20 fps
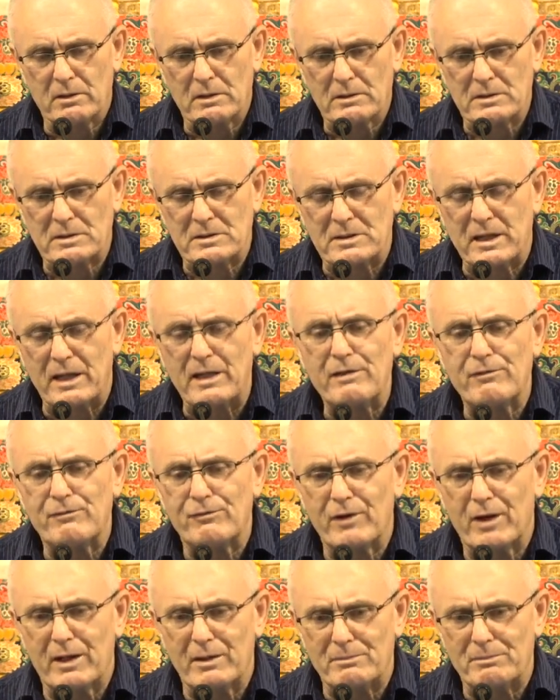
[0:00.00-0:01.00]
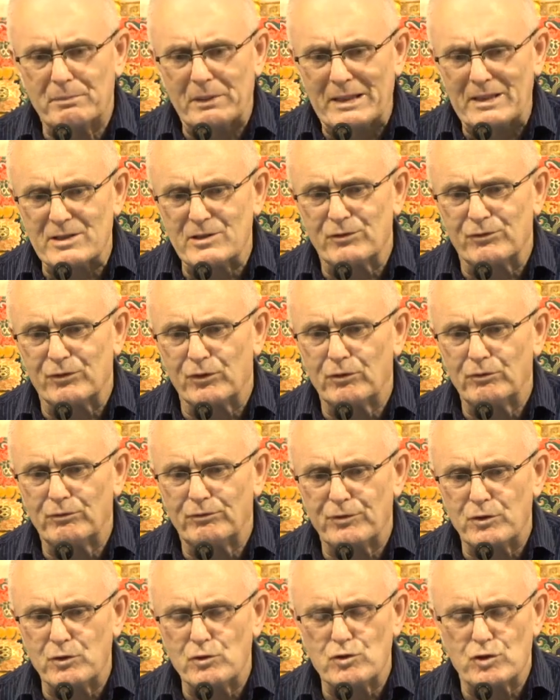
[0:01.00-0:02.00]
safe and peaceful
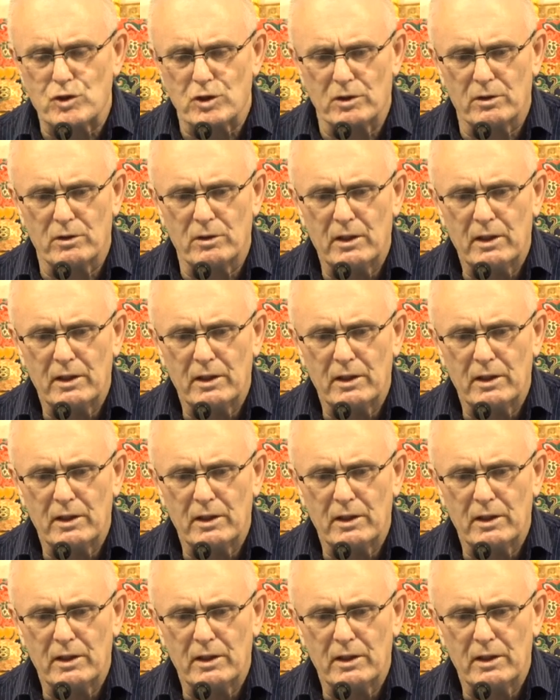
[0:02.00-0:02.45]
future,